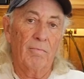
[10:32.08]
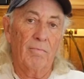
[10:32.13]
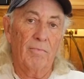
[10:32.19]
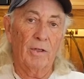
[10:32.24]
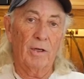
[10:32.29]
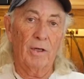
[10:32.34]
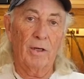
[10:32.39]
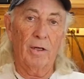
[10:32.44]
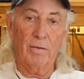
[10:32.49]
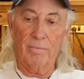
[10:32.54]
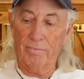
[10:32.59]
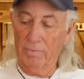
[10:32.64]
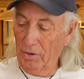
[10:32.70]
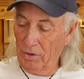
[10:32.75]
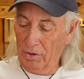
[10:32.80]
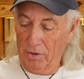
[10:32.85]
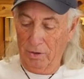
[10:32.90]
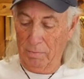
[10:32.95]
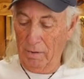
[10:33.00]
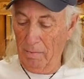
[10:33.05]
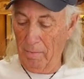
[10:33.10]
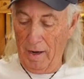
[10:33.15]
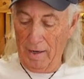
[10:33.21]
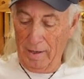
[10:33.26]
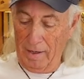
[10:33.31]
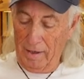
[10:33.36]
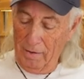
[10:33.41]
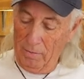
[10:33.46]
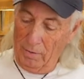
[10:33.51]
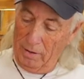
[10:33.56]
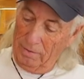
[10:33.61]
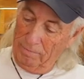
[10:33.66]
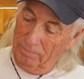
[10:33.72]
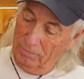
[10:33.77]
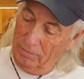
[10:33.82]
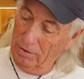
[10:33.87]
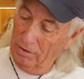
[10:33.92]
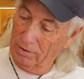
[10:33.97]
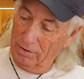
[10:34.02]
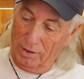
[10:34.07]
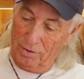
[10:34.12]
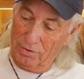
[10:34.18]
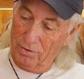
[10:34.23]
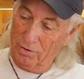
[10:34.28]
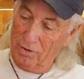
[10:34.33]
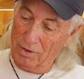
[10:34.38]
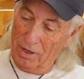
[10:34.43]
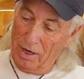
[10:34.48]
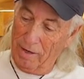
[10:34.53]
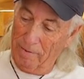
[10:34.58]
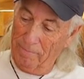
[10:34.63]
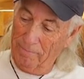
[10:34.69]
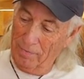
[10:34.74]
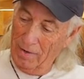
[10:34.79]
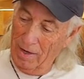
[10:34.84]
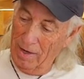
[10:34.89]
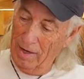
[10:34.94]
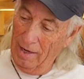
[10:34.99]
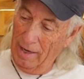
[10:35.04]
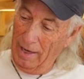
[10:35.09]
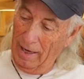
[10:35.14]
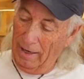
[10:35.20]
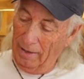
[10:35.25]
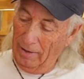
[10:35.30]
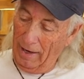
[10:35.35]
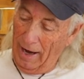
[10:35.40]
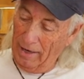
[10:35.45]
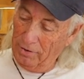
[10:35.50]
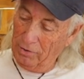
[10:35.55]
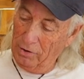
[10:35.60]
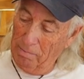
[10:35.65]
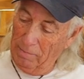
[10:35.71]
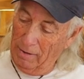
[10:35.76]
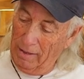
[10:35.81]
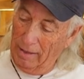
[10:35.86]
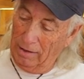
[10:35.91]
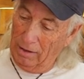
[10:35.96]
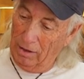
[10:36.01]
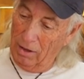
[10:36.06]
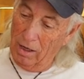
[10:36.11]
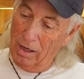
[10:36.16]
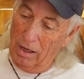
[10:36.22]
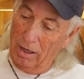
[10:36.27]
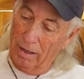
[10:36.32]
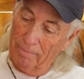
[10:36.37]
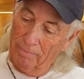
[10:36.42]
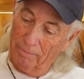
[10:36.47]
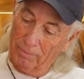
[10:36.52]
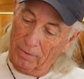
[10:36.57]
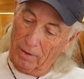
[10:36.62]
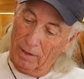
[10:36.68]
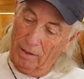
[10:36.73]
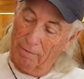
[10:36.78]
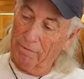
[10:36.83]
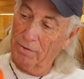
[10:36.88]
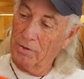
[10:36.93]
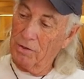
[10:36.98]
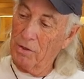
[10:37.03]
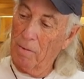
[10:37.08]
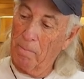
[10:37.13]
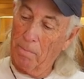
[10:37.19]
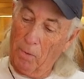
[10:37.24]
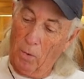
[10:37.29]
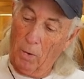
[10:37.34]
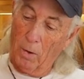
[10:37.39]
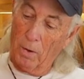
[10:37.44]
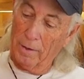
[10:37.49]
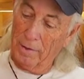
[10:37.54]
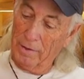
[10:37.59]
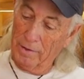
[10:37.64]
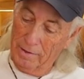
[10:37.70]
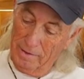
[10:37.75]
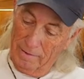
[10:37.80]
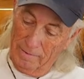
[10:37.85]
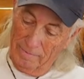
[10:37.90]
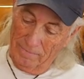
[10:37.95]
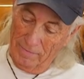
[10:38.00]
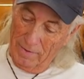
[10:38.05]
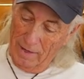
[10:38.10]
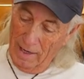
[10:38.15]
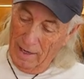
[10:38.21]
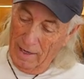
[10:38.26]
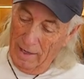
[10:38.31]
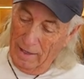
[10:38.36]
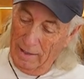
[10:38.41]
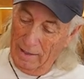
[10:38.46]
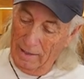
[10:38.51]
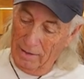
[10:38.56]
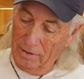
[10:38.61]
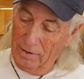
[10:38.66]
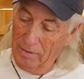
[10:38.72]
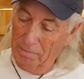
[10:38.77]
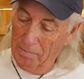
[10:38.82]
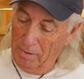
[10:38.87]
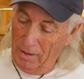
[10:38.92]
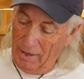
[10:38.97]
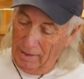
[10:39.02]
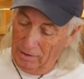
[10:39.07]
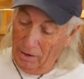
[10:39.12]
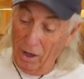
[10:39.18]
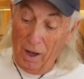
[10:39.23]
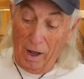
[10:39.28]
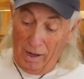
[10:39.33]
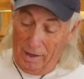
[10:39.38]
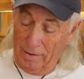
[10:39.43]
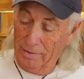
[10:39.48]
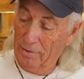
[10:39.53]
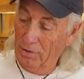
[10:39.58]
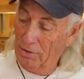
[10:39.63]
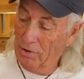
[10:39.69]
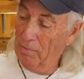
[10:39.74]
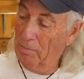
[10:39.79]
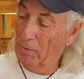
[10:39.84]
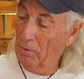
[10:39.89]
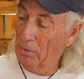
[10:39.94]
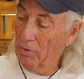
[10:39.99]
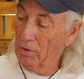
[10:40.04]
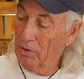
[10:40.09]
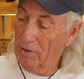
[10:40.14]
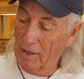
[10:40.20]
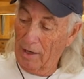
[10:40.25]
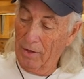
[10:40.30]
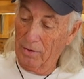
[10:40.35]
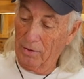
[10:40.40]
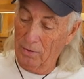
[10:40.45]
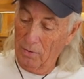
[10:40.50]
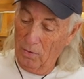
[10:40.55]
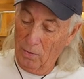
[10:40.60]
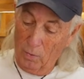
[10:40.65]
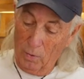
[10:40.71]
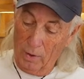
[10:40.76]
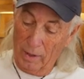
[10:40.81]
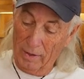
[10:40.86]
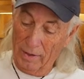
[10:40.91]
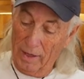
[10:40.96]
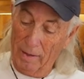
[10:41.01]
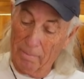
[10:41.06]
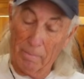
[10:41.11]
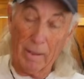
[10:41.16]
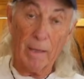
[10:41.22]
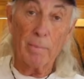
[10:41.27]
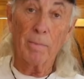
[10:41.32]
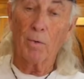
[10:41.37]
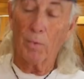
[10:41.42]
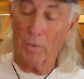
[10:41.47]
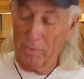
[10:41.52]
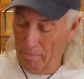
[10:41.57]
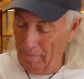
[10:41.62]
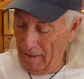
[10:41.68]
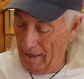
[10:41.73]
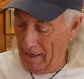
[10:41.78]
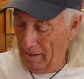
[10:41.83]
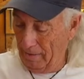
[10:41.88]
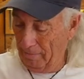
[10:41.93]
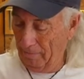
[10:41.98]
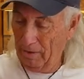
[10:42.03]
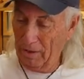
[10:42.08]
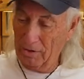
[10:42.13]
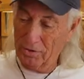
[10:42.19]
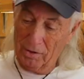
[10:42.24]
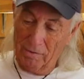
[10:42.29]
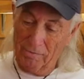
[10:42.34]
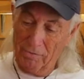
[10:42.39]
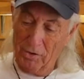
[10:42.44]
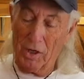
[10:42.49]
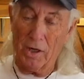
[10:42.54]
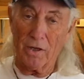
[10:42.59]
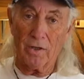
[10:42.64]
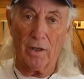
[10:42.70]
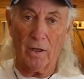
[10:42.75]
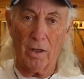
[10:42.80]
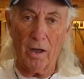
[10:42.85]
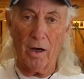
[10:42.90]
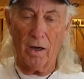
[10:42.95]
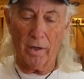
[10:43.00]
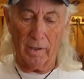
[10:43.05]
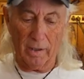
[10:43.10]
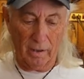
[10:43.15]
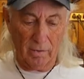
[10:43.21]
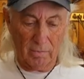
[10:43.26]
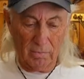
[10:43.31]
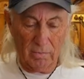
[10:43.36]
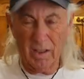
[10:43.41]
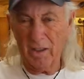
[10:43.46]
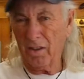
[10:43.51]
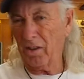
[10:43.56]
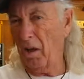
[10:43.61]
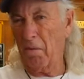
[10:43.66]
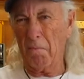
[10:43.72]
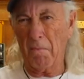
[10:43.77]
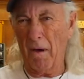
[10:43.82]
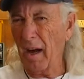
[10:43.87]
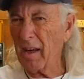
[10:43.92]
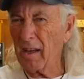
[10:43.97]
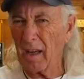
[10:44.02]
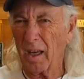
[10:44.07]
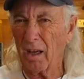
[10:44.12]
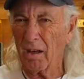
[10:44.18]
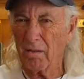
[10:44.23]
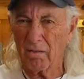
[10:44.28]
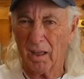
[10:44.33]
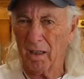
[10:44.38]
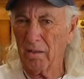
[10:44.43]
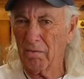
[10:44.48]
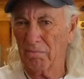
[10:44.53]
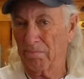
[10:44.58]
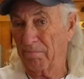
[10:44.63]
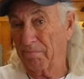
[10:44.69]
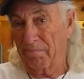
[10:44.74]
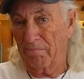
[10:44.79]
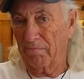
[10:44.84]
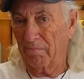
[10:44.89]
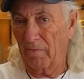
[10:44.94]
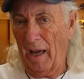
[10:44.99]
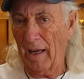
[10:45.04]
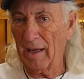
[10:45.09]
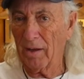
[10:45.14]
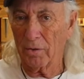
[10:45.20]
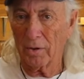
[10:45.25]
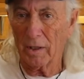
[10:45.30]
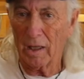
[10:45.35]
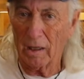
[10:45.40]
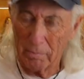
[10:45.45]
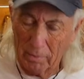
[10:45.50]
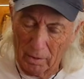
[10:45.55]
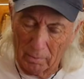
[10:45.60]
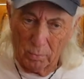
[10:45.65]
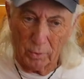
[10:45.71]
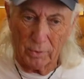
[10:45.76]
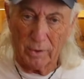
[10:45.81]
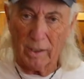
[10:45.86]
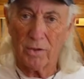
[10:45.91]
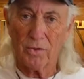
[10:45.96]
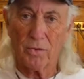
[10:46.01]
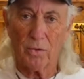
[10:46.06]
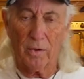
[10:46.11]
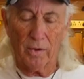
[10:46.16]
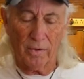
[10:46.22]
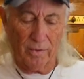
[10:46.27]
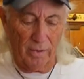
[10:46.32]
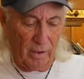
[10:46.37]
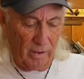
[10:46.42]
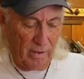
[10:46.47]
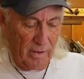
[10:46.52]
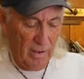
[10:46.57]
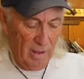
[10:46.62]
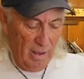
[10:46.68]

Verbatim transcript: You know, this could be made anywhere. That doesn't say. And actually, by law, if it's imported, it, by law, is supposed to tell you where that baby was made, unless they've changed the law again, which they might have. I, I don't keep up with that sort of thing.